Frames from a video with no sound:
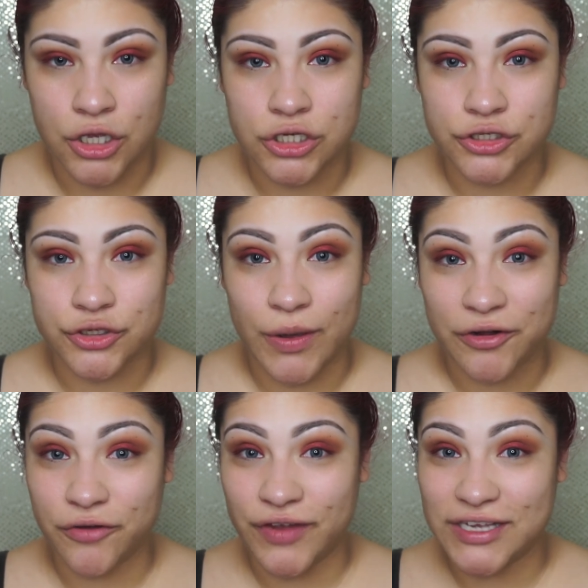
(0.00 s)
So I
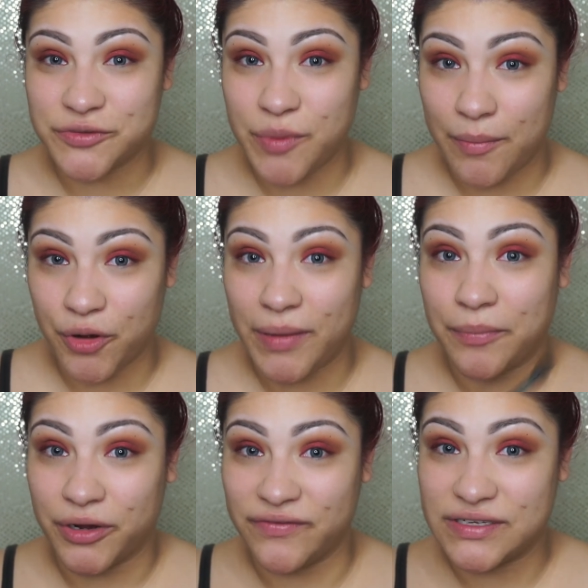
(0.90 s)
don't know if you guys remember
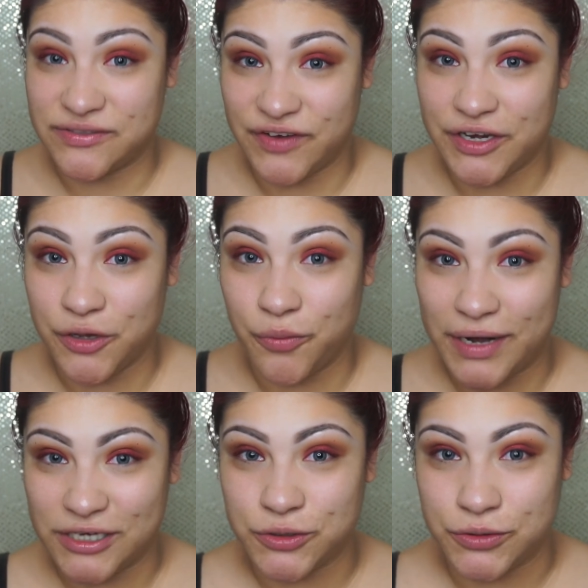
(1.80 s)
my previous video, what
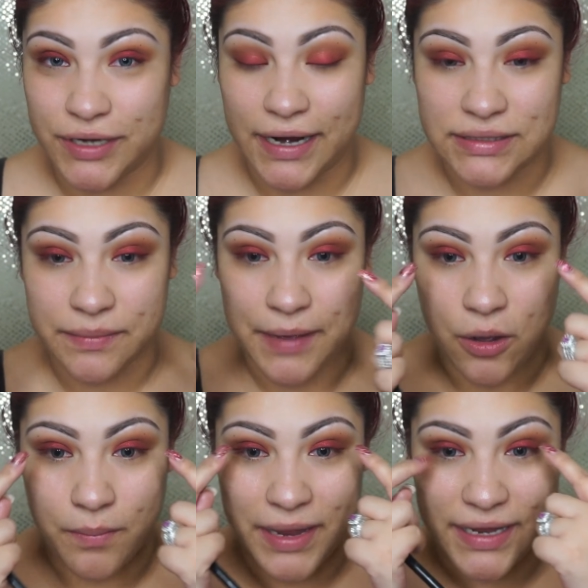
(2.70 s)
I told you guys
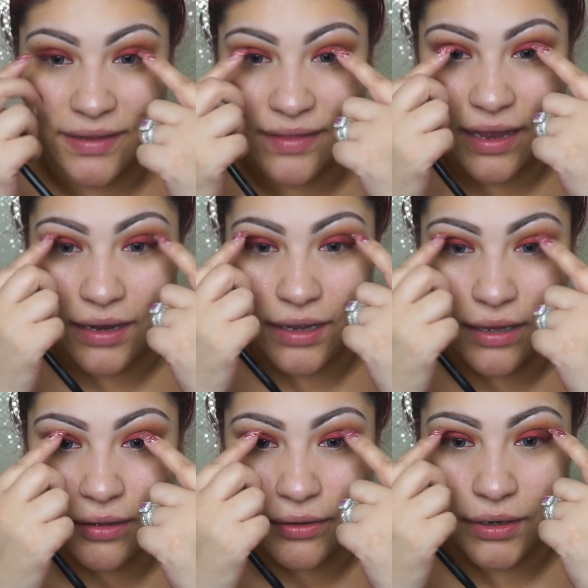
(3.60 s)
about making that
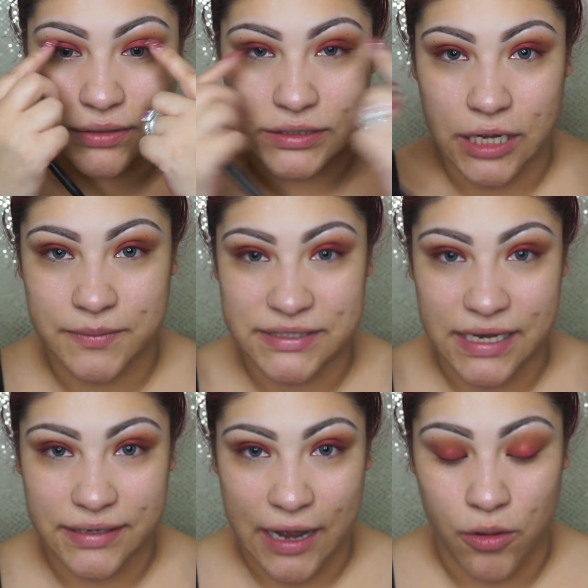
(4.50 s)
color on top
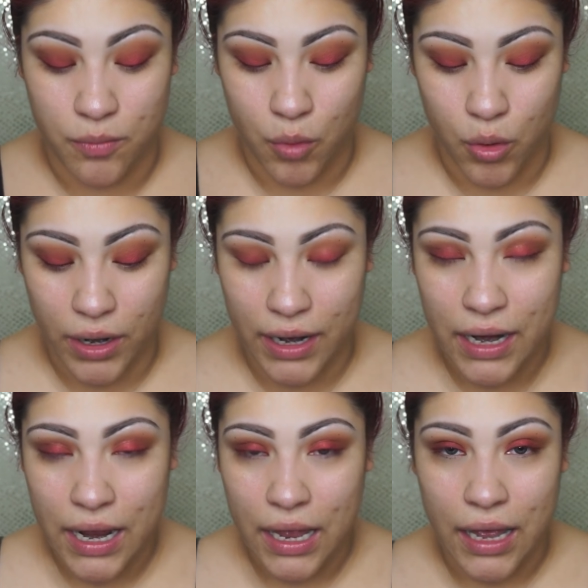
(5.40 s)
stand out more.
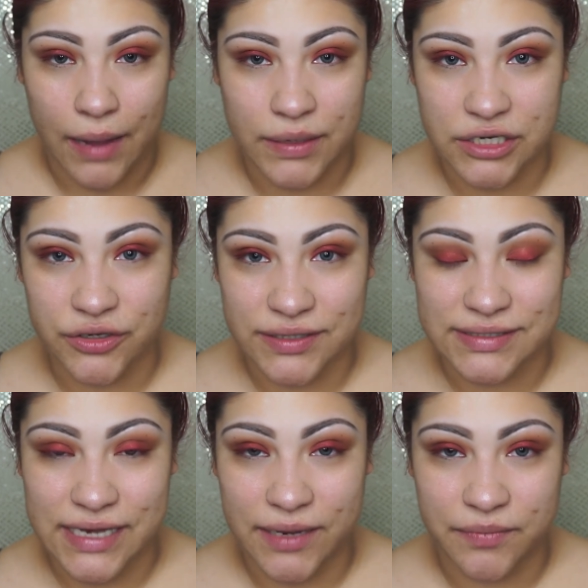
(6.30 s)
I'm going to do the
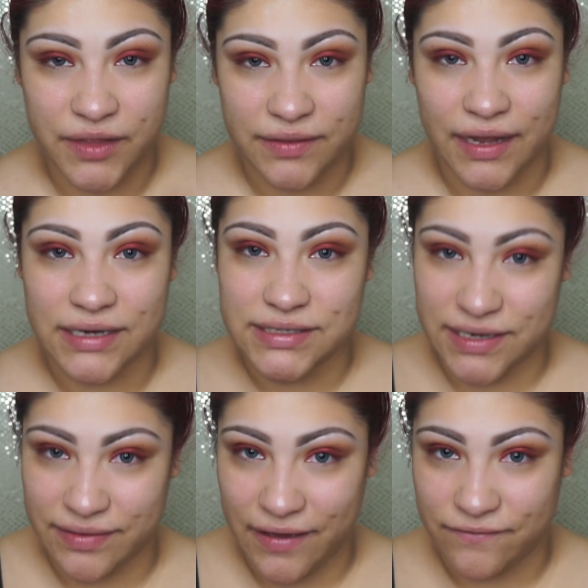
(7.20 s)
same thing that I did
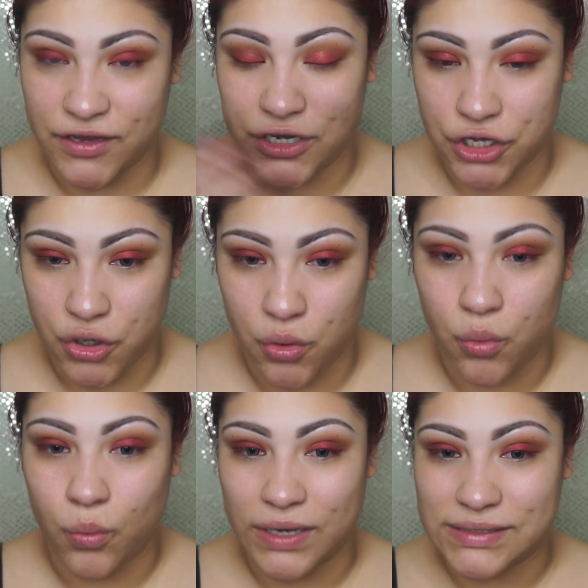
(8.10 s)
in that
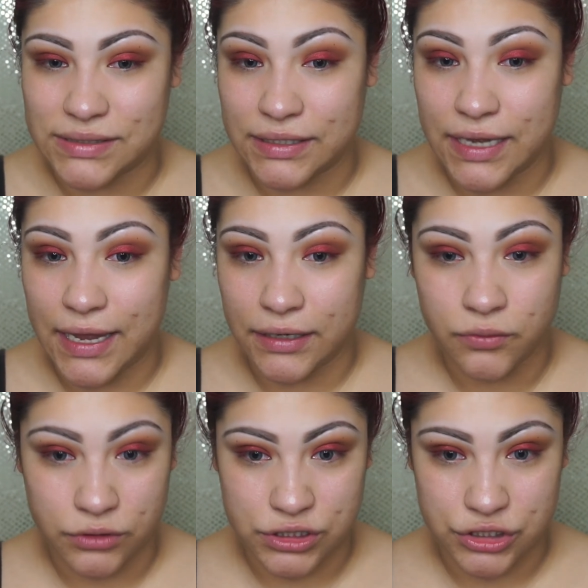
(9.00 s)
video once
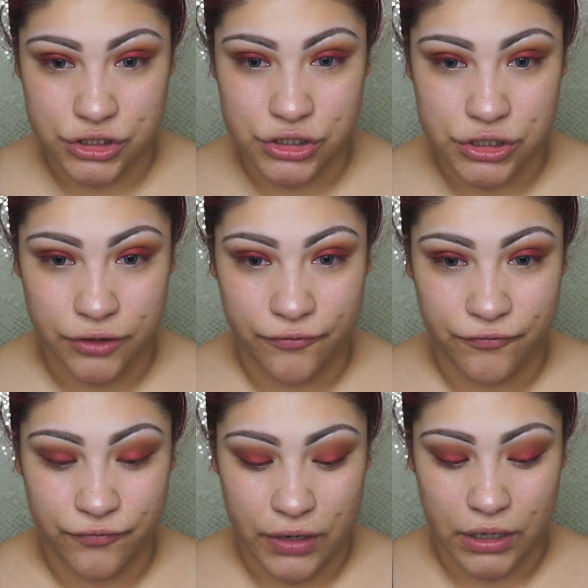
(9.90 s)
again, which is just
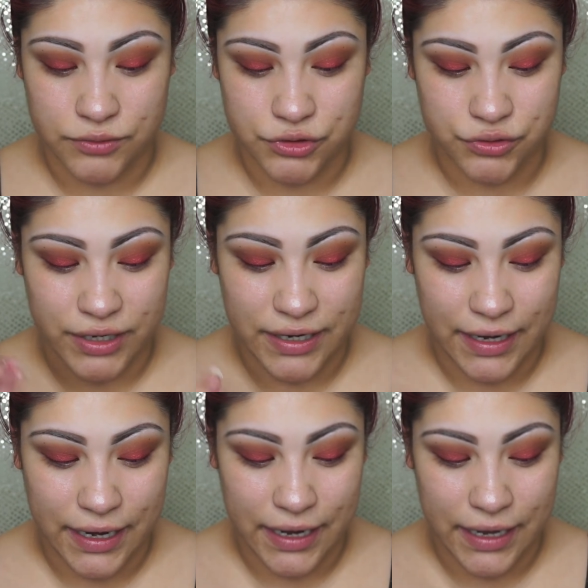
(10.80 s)
look straight
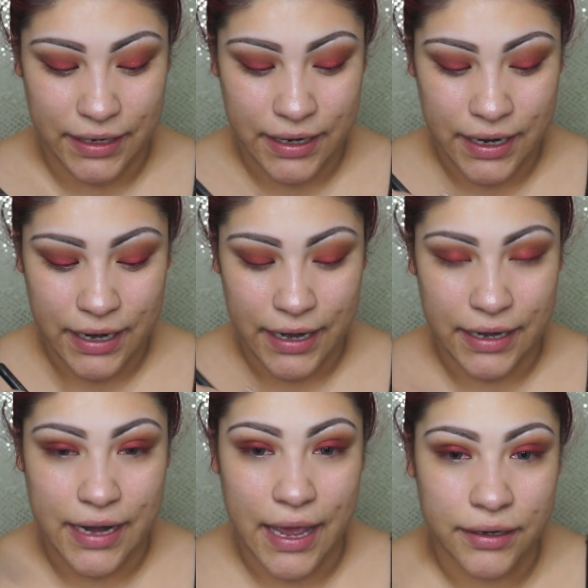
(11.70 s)
ahead
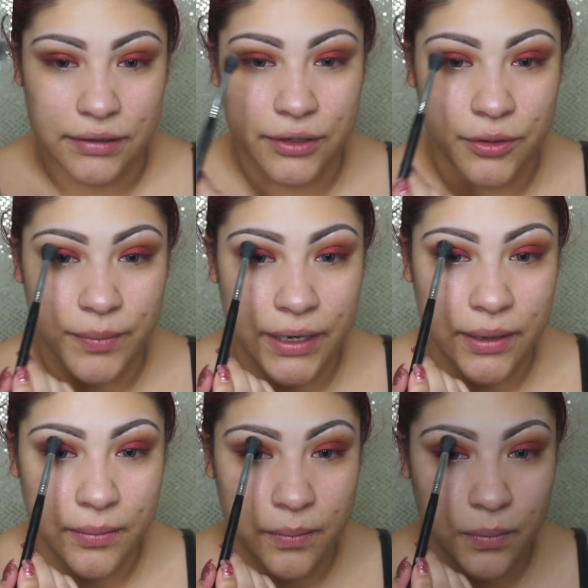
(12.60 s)
and add a little bit